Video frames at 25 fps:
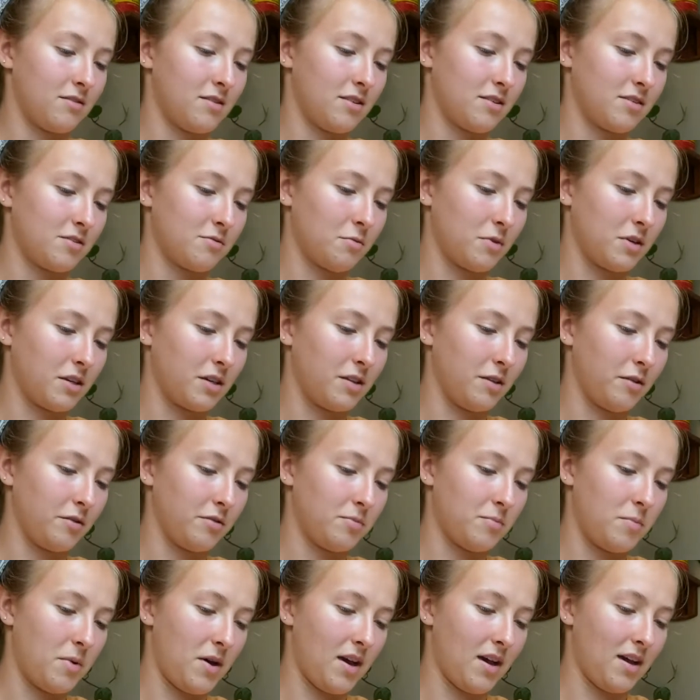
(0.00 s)
There's one close
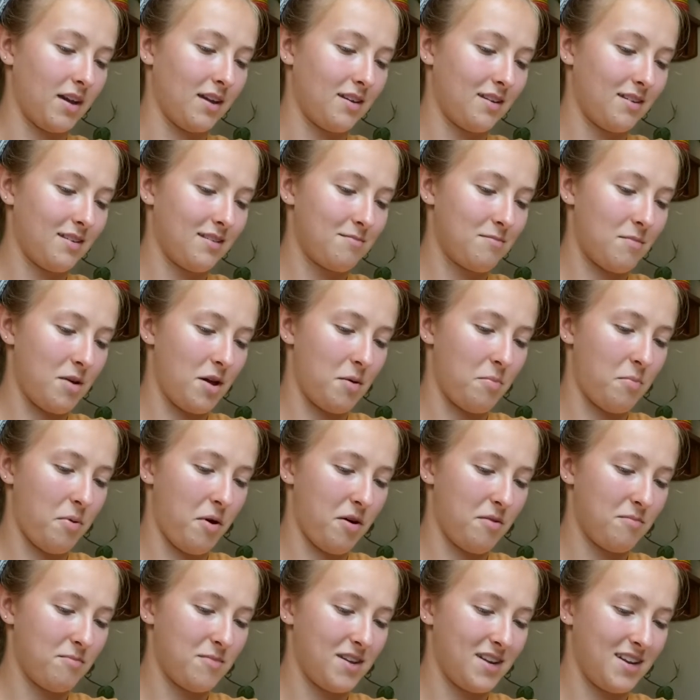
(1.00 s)
by my
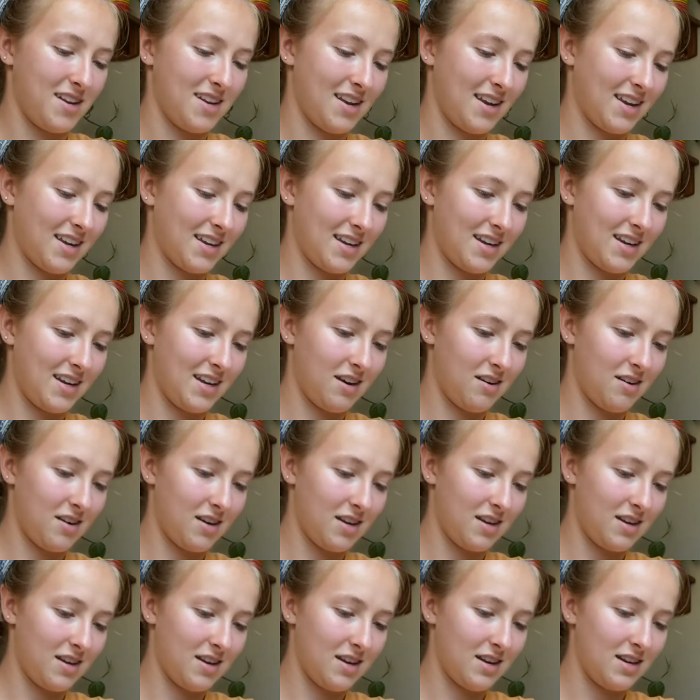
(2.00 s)
apartment and I can hear it
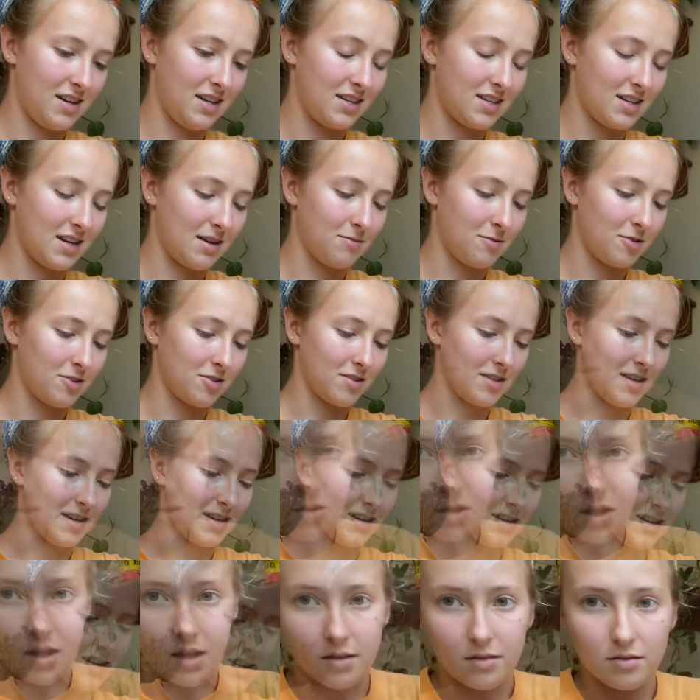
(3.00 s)
anytime there's
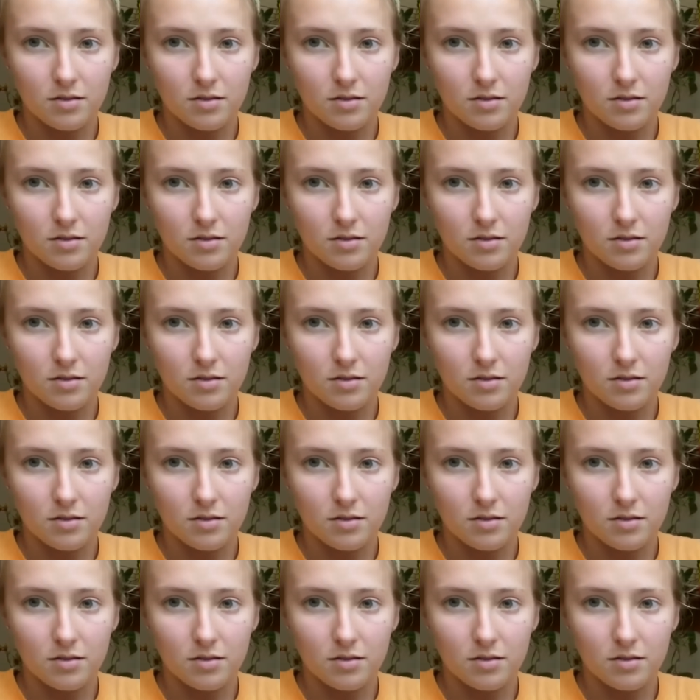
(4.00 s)
lightning.